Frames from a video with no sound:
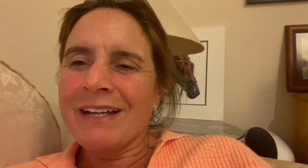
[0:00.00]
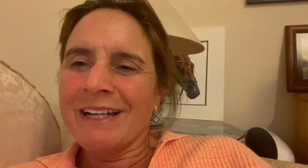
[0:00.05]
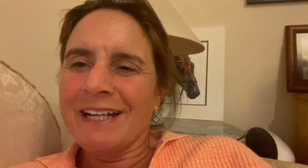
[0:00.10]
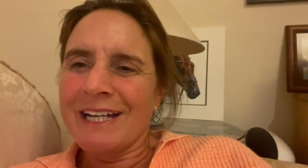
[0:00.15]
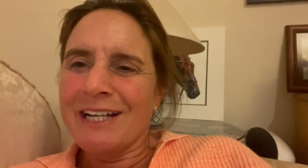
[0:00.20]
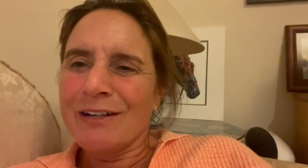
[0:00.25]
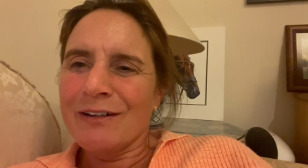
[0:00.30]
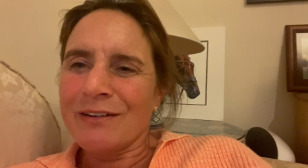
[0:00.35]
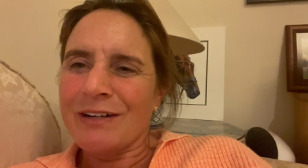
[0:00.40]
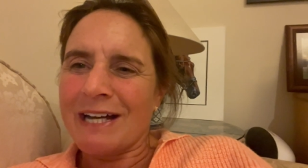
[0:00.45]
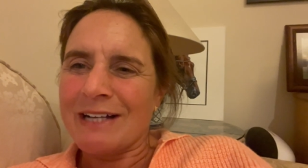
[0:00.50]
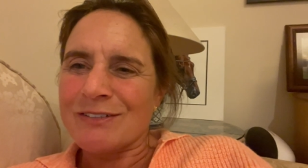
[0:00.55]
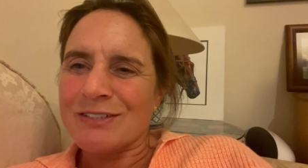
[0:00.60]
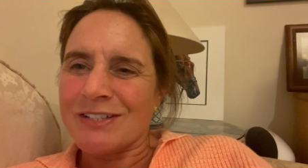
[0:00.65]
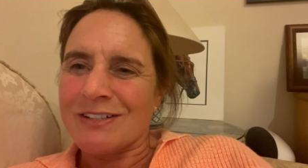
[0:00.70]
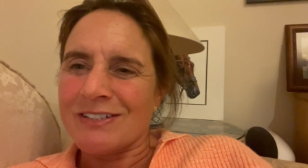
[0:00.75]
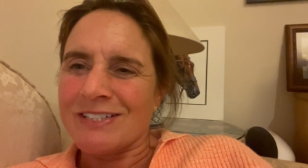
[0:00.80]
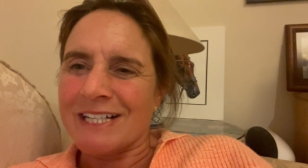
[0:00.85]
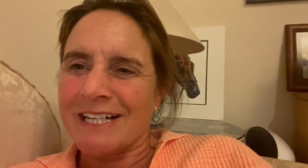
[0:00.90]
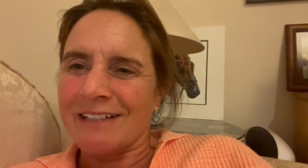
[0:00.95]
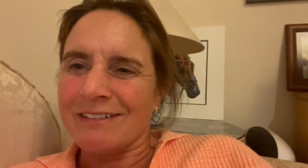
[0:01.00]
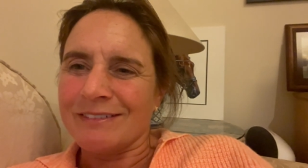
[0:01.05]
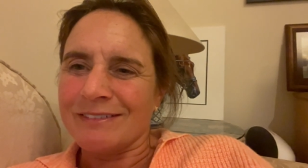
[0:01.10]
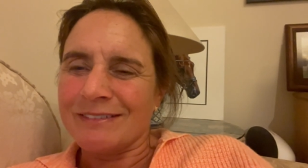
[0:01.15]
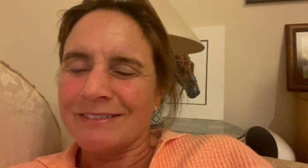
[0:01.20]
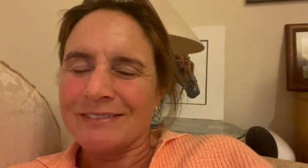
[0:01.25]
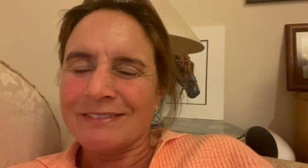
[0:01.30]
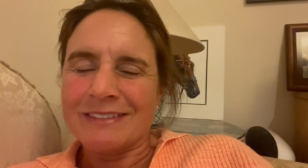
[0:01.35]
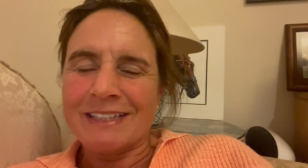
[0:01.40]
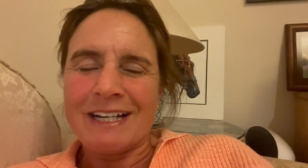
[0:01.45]
Kinloch House Hotel.
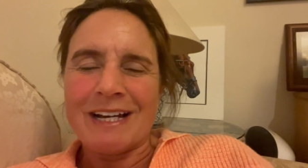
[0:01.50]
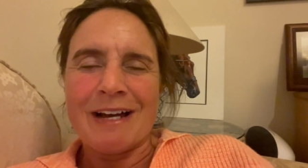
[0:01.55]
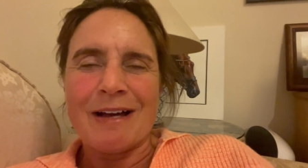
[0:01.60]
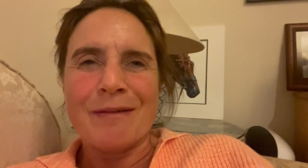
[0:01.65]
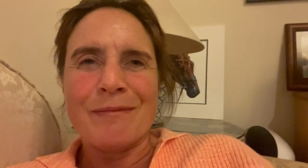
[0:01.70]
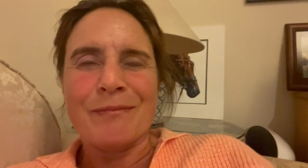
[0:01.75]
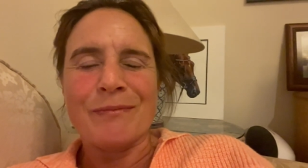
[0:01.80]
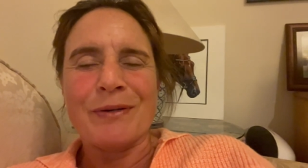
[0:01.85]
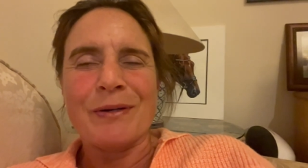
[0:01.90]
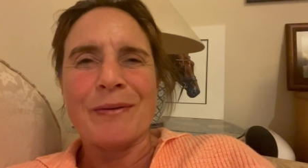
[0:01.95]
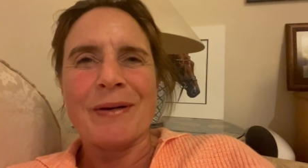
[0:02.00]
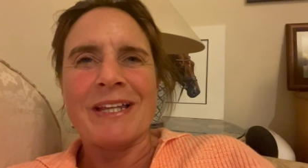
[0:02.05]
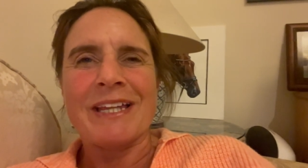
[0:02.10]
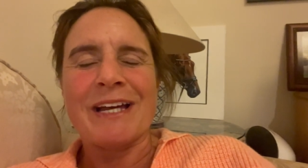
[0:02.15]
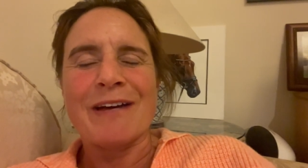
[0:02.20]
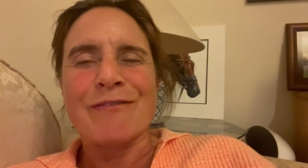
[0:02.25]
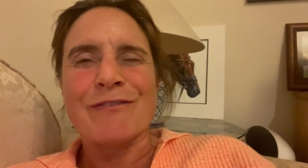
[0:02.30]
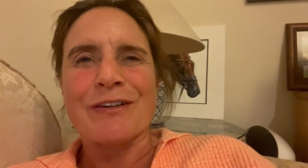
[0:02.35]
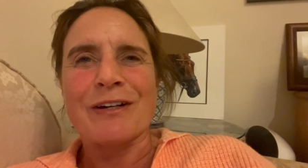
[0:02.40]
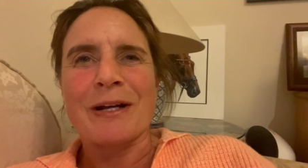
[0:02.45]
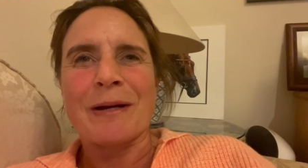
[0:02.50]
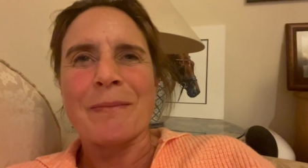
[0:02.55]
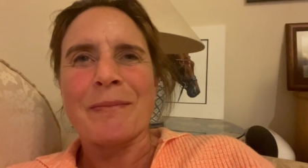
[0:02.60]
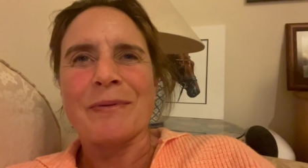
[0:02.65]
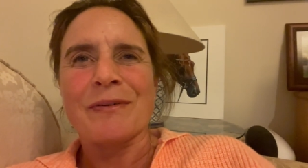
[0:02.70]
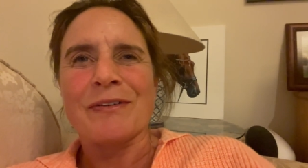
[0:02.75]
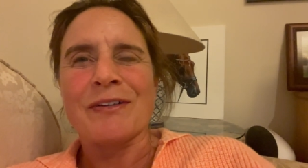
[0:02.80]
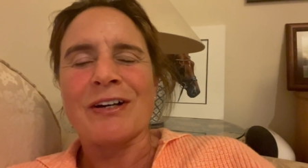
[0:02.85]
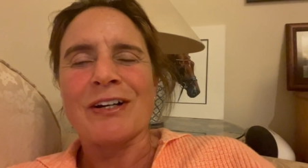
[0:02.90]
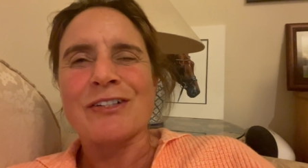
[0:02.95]
We went there for a
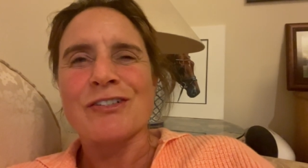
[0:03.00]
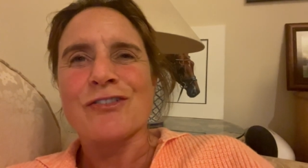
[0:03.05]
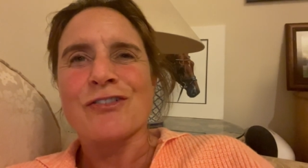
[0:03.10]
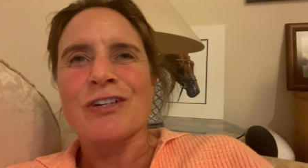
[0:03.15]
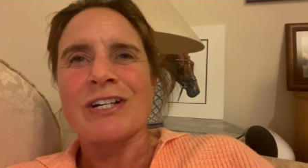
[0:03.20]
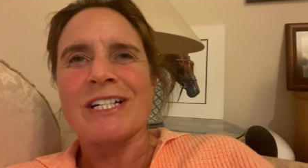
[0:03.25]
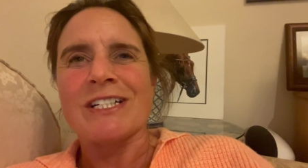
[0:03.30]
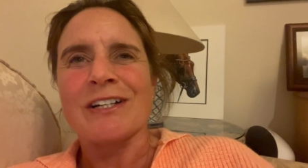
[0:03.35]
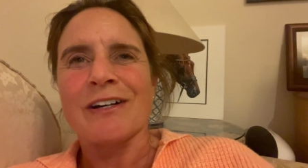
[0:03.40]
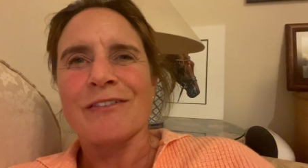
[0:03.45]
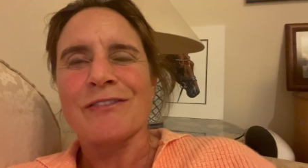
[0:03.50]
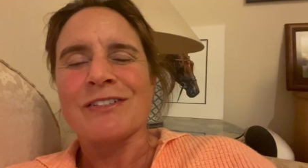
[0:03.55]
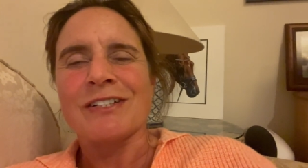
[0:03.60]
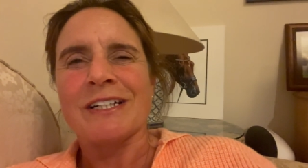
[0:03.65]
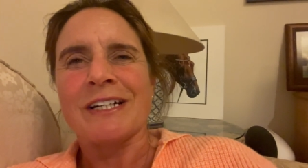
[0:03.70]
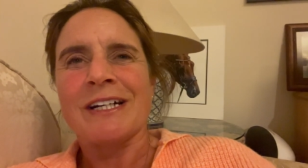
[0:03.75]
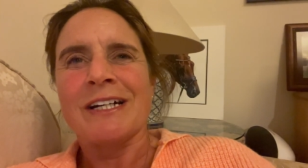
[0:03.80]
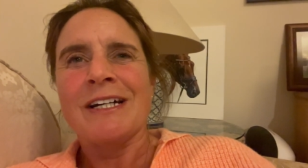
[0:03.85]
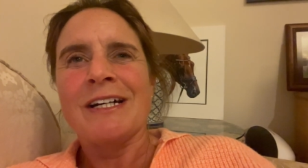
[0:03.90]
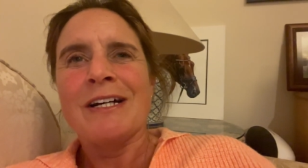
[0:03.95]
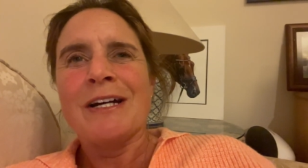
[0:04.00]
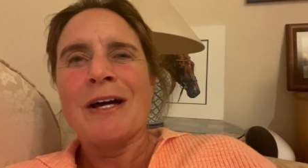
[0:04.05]
couple of nights, treat after